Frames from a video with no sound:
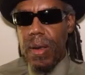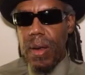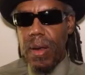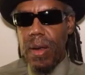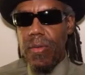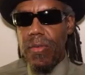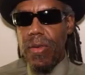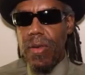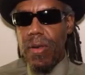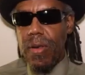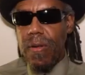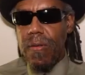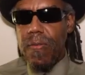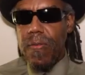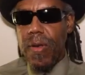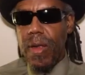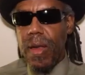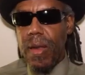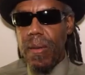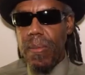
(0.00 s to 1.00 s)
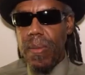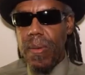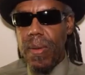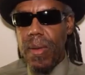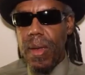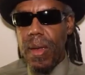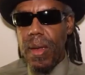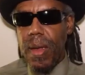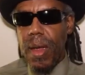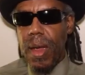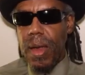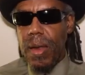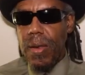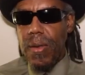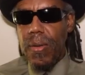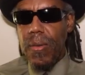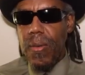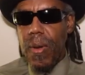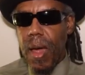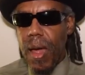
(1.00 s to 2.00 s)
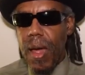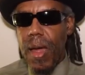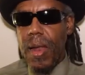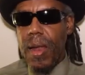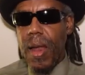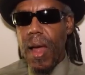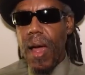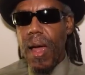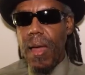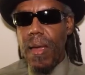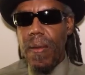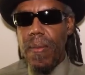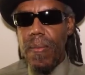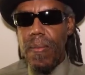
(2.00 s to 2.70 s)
needs to develop a new ally.